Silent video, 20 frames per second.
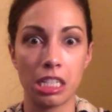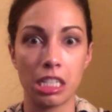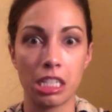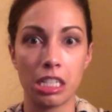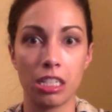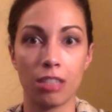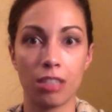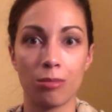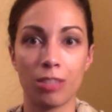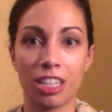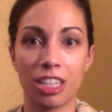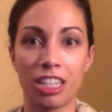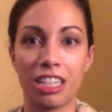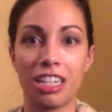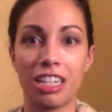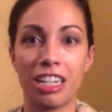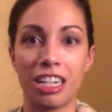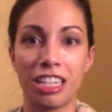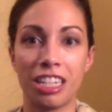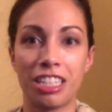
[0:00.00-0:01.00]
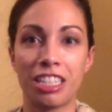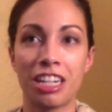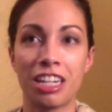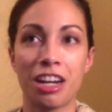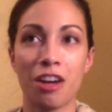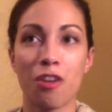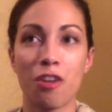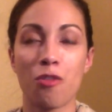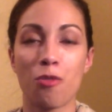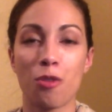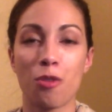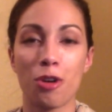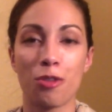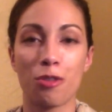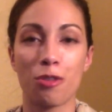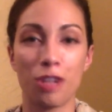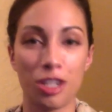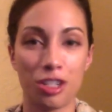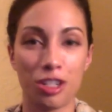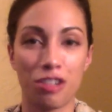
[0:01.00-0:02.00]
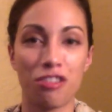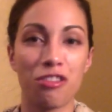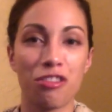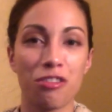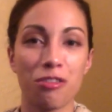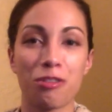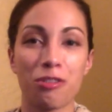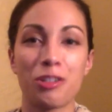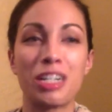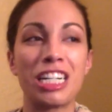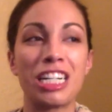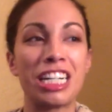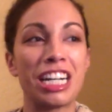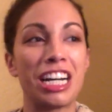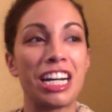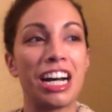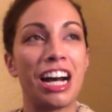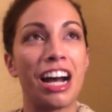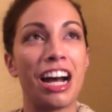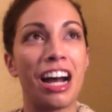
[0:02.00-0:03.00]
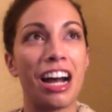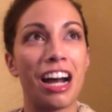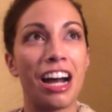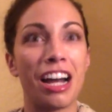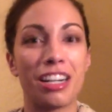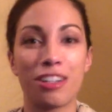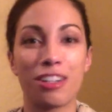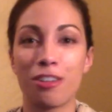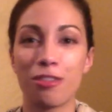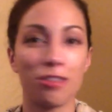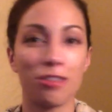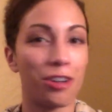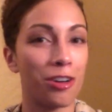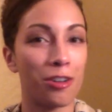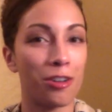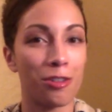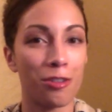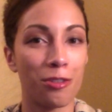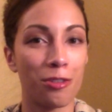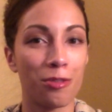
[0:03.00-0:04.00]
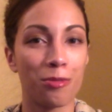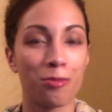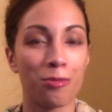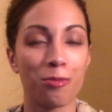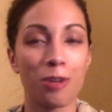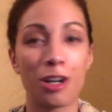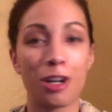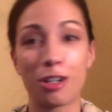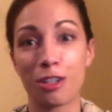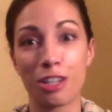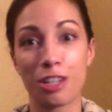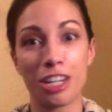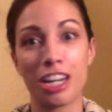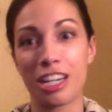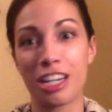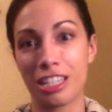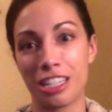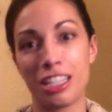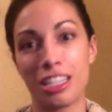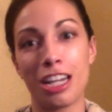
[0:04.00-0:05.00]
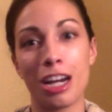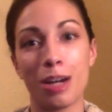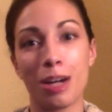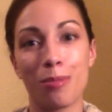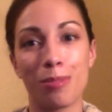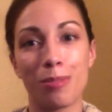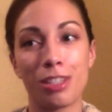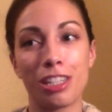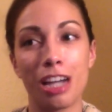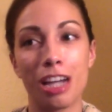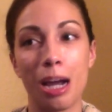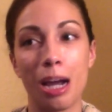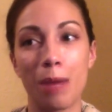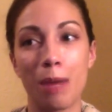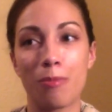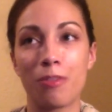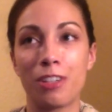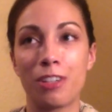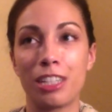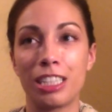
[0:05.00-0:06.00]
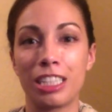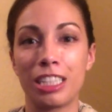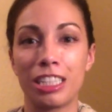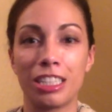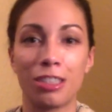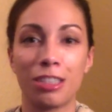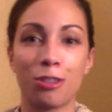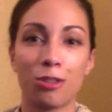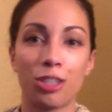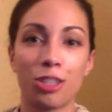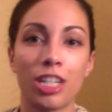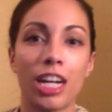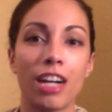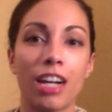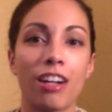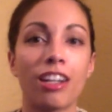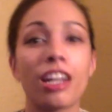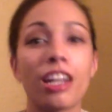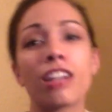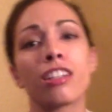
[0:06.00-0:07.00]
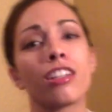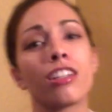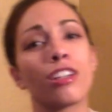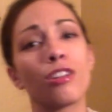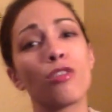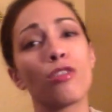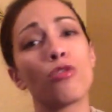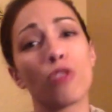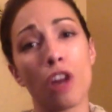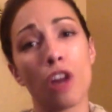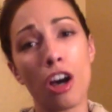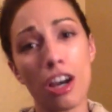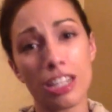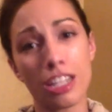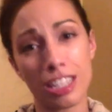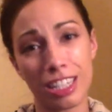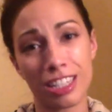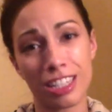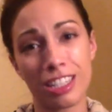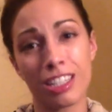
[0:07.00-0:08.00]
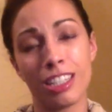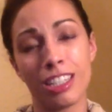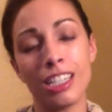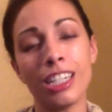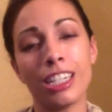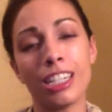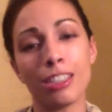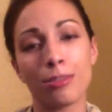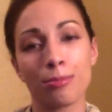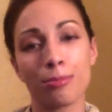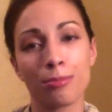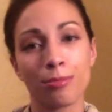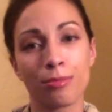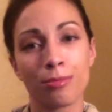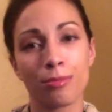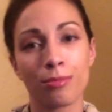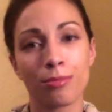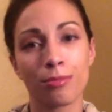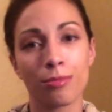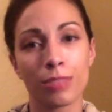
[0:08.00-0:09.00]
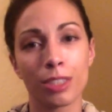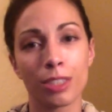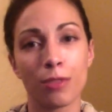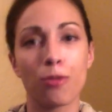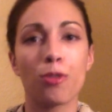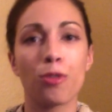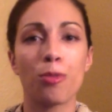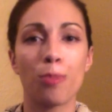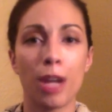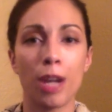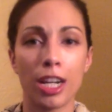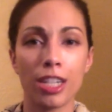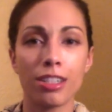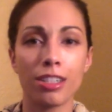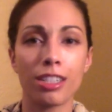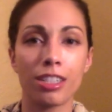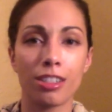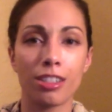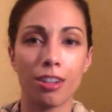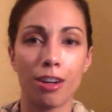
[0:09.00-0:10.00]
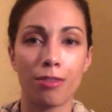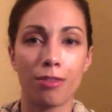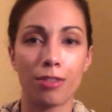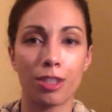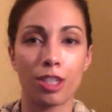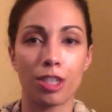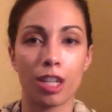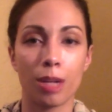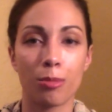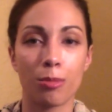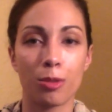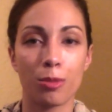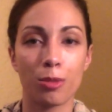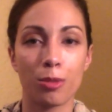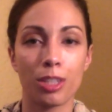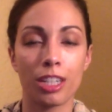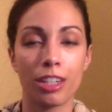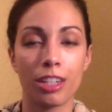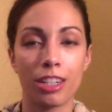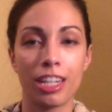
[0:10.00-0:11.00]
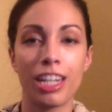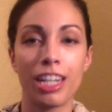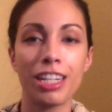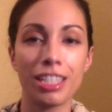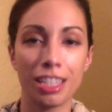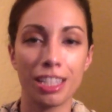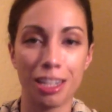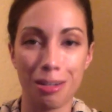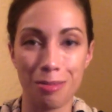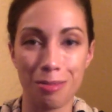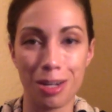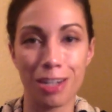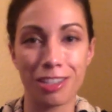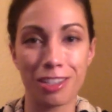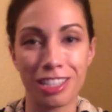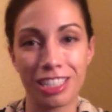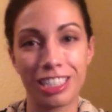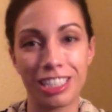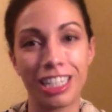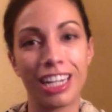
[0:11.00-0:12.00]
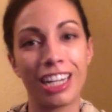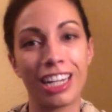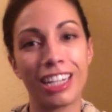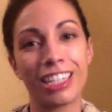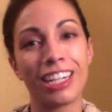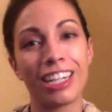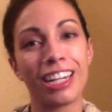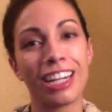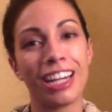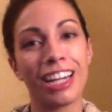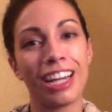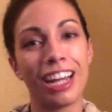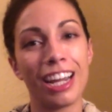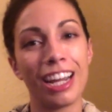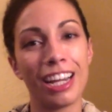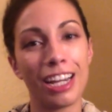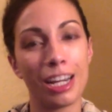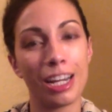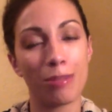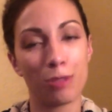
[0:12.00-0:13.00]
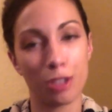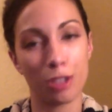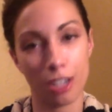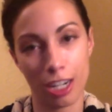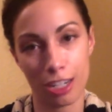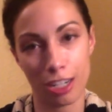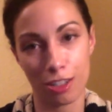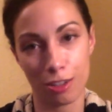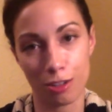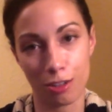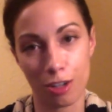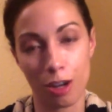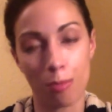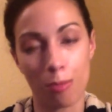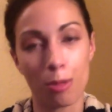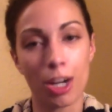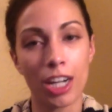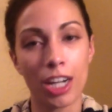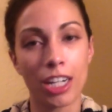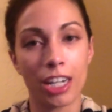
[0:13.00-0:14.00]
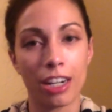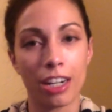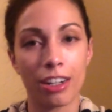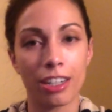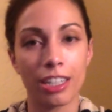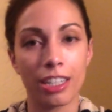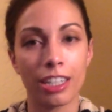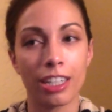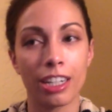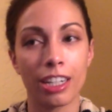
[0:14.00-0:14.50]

oh my gosh, what do I do? I don't know what are the next steps. I'm feeling a little scared and a little lost at sea. For parents, oftentimes, when their kids come out and say, hey, I'm trans or non-binary,